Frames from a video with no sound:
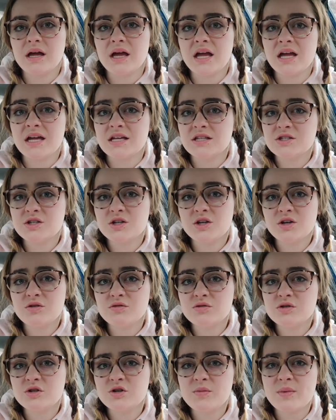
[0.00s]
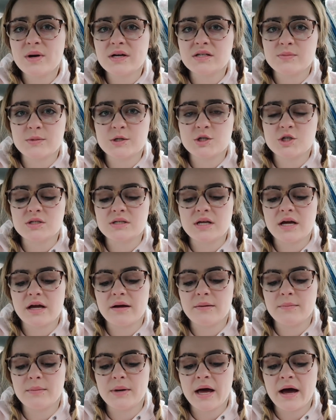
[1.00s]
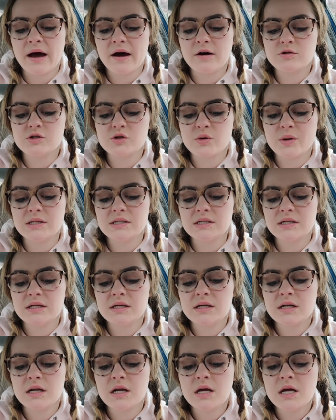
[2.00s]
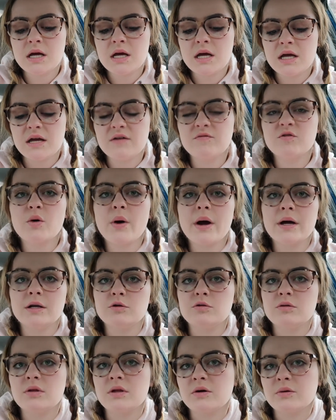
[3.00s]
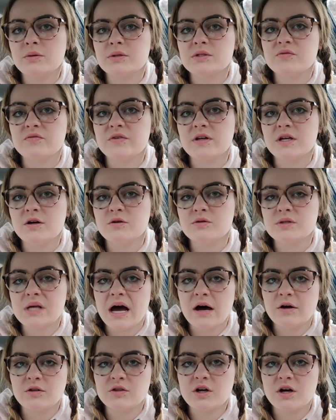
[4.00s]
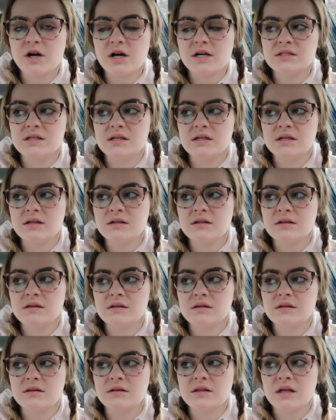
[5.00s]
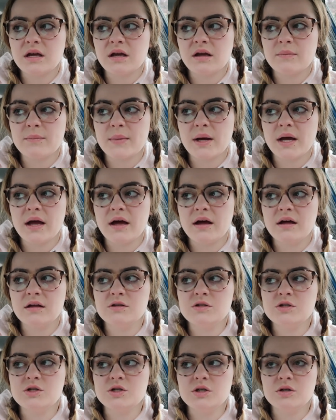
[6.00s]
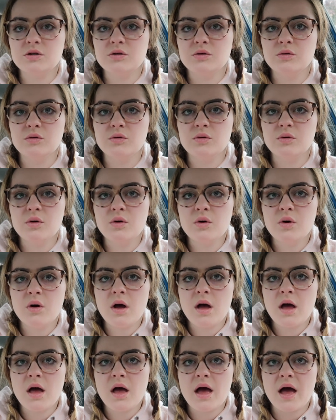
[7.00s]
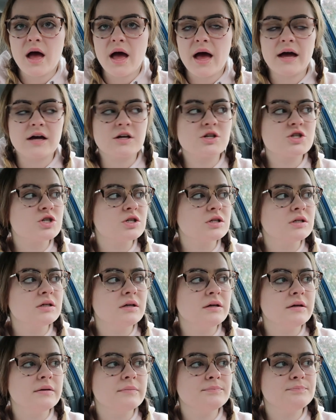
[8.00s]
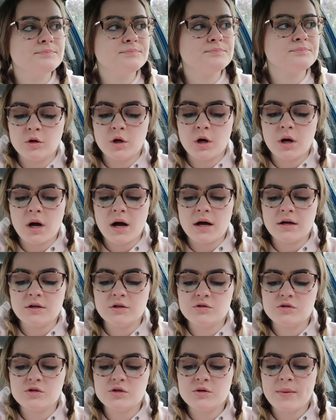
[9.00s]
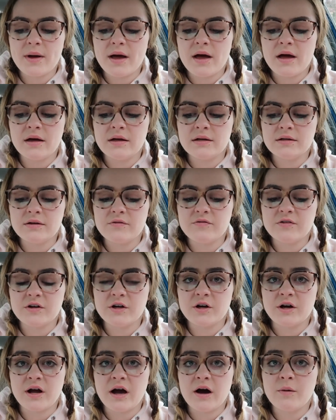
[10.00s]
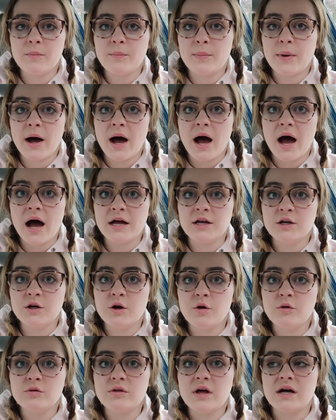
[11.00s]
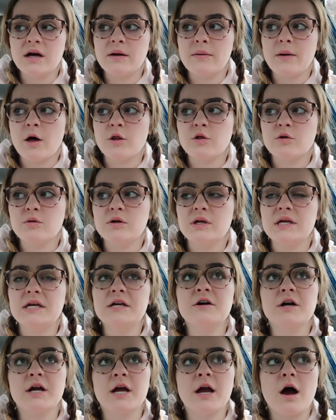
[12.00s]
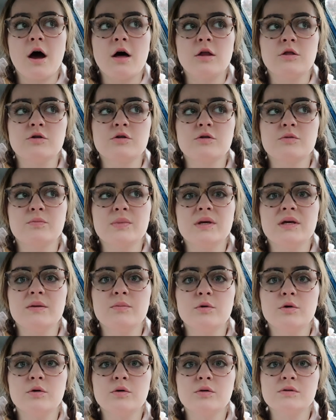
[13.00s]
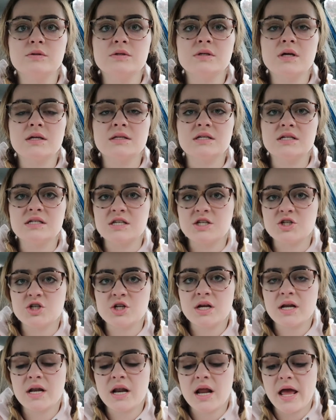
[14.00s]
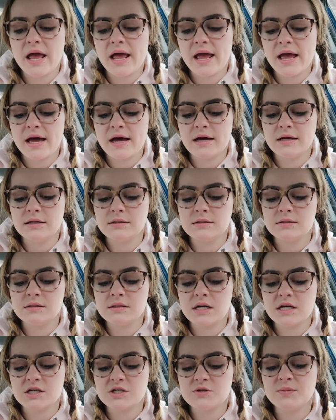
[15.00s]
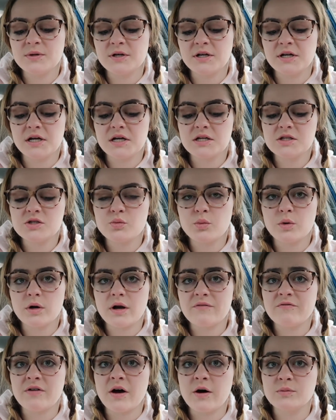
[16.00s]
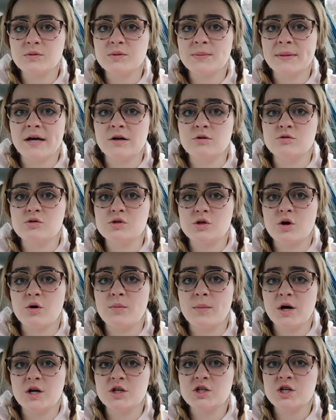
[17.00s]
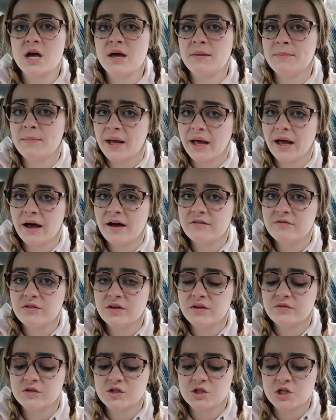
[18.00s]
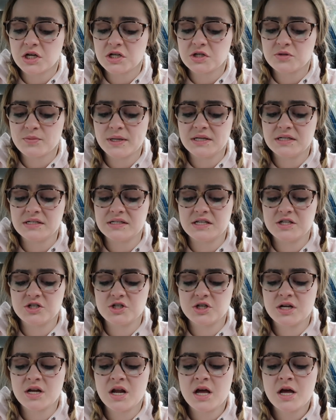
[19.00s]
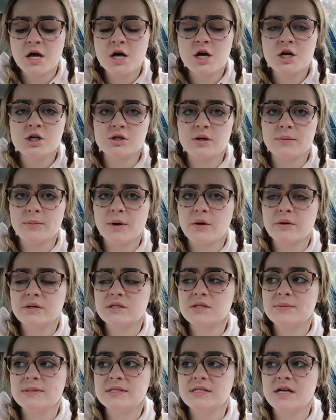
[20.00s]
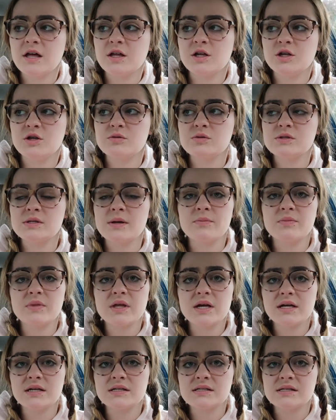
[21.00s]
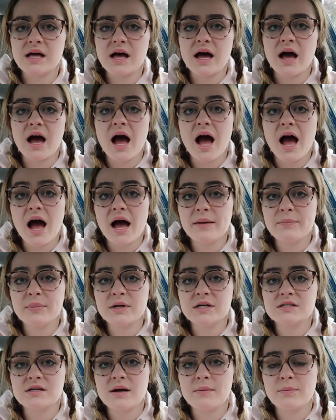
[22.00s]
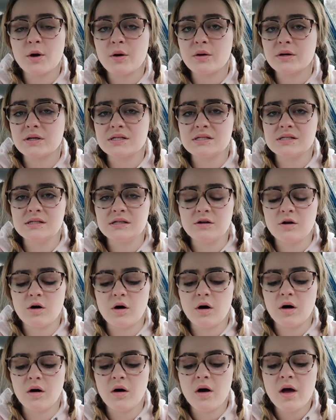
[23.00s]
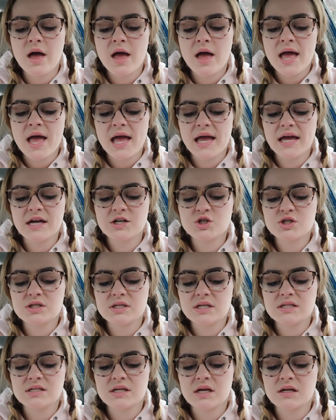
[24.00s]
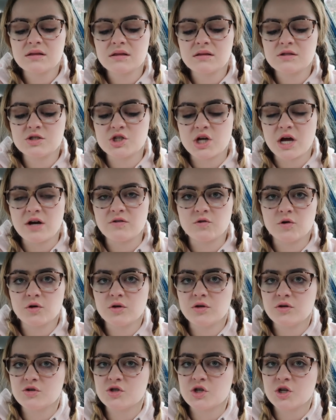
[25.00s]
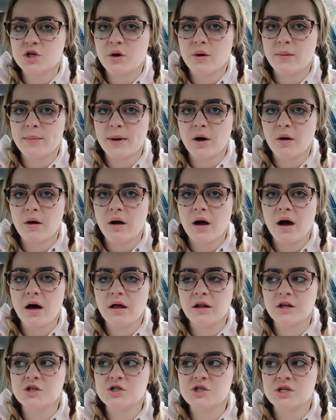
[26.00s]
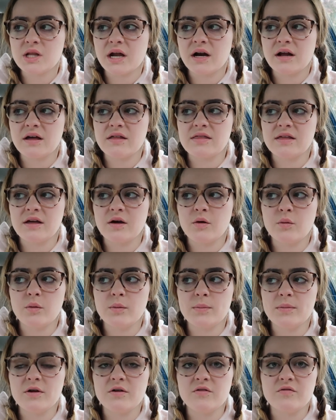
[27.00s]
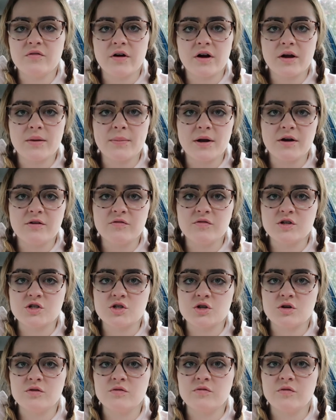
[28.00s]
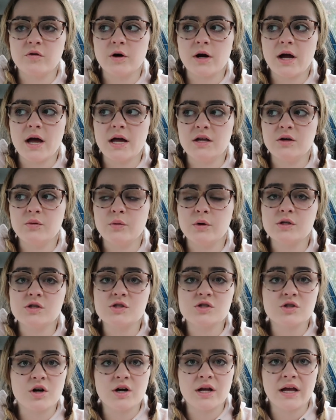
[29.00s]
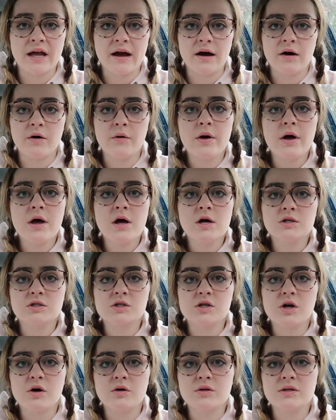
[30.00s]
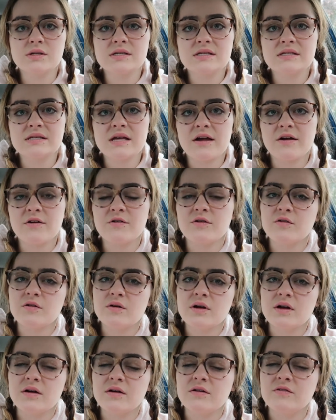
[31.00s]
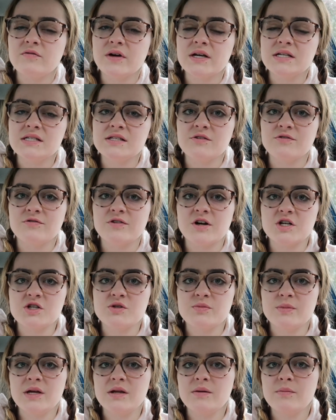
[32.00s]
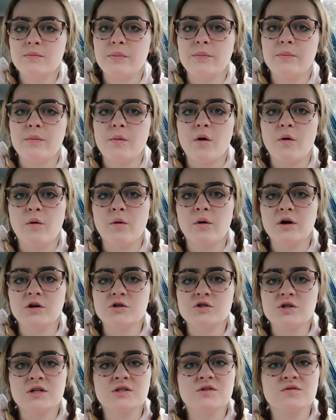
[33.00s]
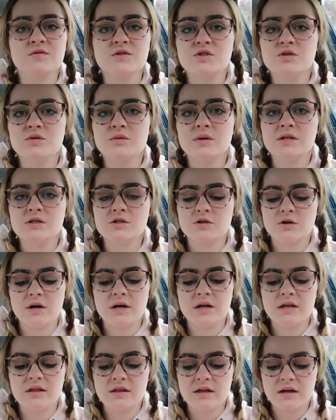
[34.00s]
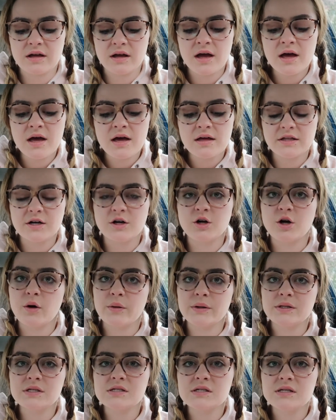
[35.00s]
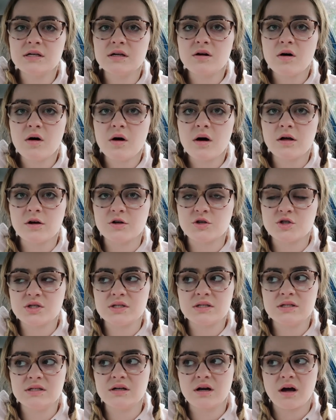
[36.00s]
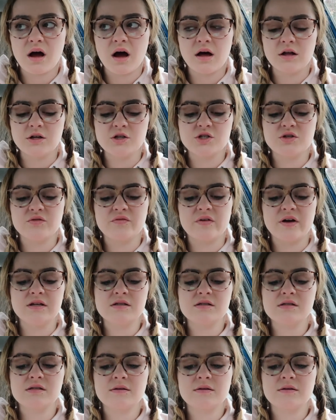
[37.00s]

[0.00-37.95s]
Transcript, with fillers: into YouTube as much as I am now, so I didn't, even though I knew there was videos out there, I didn't think in my head to actually look on YouTube and figure it out. But I know that hearing other people's decision and experience would have helped me out so much and may have even changed my decision. So I'm going to be telling you some things that I picked up going to Seton Hall and just things in general you should know about college that I think will be very beneficial for anyone starting out. So this is like advice to freshmen or transfer students or anything that are going to Seton Hall or just need college advice.